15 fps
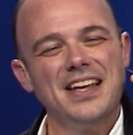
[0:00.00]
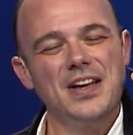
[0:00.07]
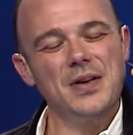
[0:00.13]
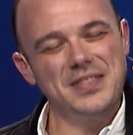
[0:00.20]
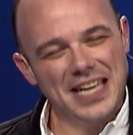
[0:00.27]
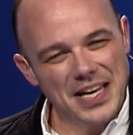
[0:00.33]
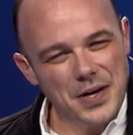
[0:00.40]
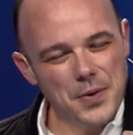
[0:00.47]

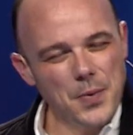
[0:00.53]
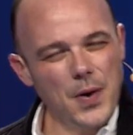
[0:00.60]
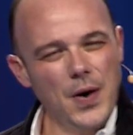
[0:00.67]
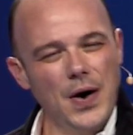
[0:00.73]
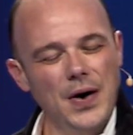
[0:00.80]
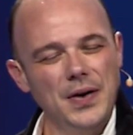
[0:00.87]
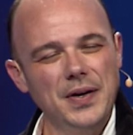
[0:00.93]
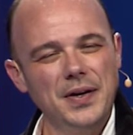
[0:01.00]
Go take a
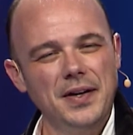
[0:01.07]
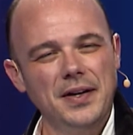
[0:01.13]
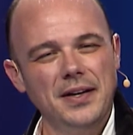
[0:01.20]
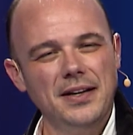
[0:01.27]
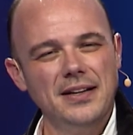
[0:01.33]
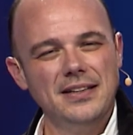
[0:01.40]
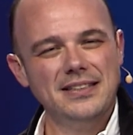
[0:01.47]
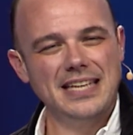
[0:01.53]
walk.
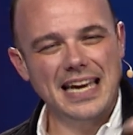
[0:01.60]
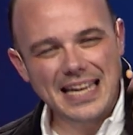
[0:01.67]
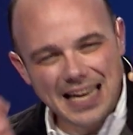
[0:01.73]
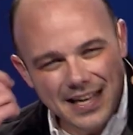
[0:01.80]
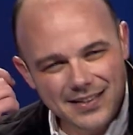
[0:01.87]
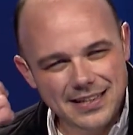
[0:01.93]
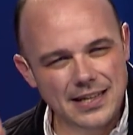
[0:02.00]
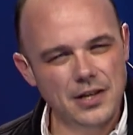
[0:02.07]
Take
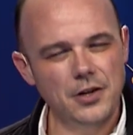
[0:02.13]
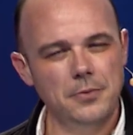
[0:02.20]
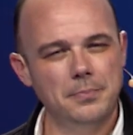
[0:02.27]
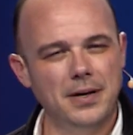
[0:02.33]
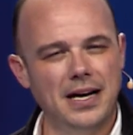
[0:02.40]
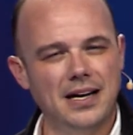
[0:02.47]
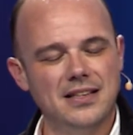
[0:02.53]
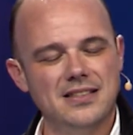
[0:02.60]
out the
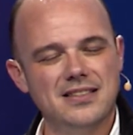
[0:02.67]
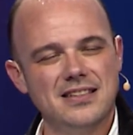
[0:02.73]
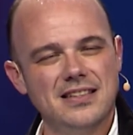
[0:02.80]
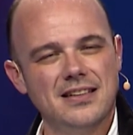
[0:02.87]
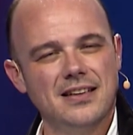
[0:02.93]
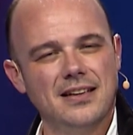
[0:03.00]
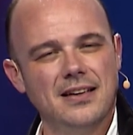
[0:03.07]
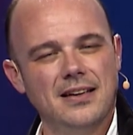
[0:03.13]
earbuds.
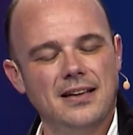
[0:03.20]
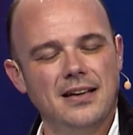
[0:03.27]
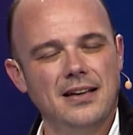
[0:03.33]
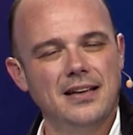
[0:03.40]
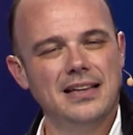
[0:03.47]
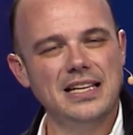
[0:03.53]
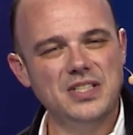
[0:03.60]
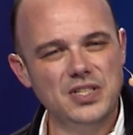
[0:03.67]

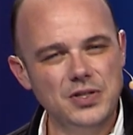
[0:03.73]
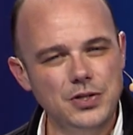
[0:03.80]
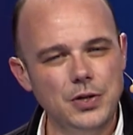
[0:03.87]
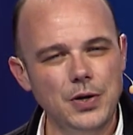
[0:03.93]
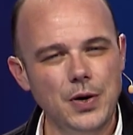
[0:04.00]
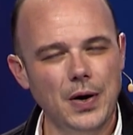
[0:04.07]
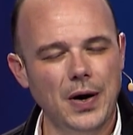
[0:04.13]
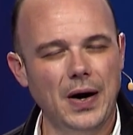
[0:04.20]
Listen
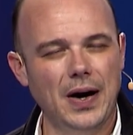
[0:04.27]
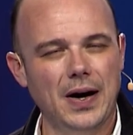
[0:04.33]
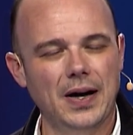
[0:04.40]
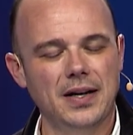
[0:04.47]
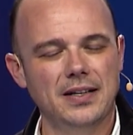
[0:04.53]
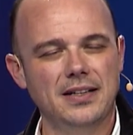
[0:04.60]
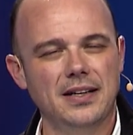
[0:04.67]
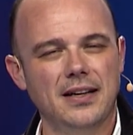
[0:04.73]
to your
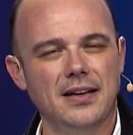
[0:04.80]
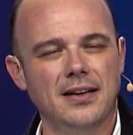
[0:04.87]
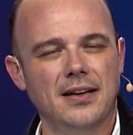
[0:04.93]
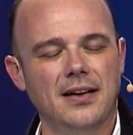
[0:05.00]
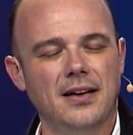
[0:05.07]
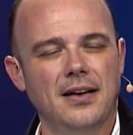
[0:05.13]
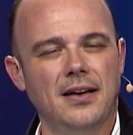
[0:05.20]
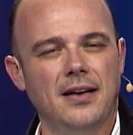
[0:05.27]
heart.
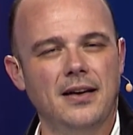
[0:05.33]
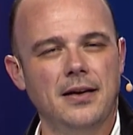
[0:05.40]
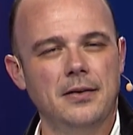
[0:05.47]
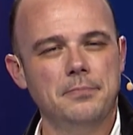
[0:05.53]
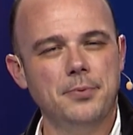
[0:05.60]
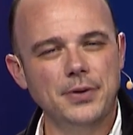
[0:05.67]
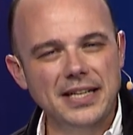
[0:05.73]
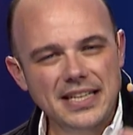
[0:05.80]

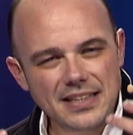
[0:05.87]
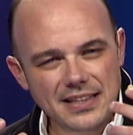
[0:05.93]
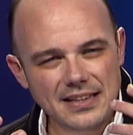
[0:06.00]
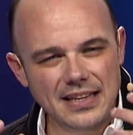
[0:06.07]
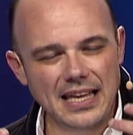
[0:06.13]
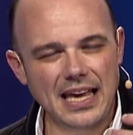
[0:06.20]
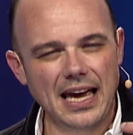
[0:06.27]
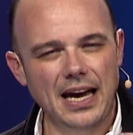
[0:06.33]
Breathe
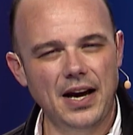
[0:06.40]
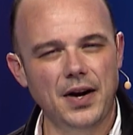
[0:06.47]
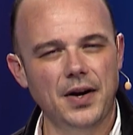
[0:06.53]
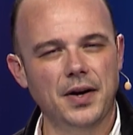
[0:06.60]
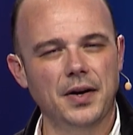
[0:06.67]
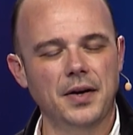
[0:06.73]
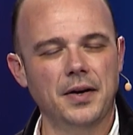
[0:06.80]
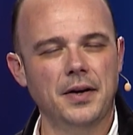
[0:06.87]
in the
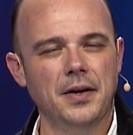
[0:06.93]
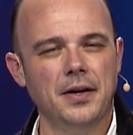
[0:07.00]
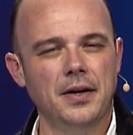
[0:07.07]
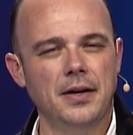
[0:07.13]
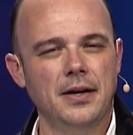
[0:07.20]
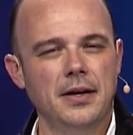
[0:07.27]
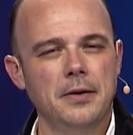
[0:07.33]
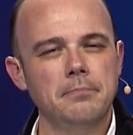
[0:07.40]
air.
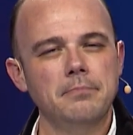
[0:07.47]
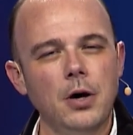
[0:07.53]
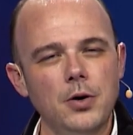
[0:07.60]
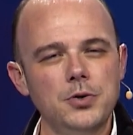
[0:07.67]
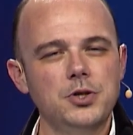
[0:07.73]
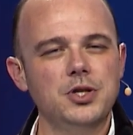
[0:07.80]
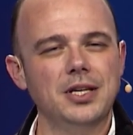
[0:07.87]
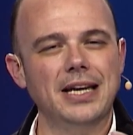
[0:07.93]

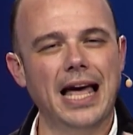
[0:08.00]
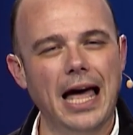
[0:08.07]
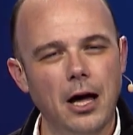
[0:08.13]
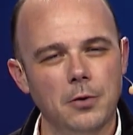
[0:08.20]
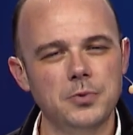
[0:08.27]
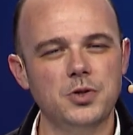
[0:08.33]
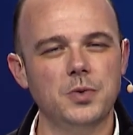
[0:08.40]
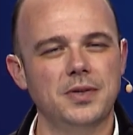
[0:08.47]
Motion
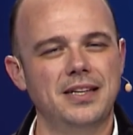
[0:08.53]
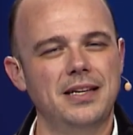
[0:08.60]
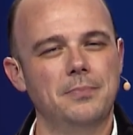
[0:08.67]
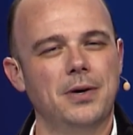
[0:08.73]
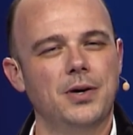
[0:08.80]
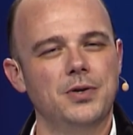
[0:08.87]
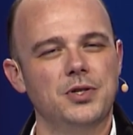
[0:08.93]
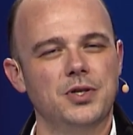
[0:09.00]
helps with
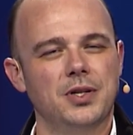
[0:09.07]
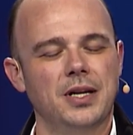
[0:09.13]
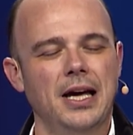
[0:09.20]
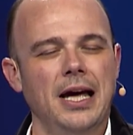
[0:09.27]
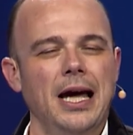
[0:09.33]
emotion.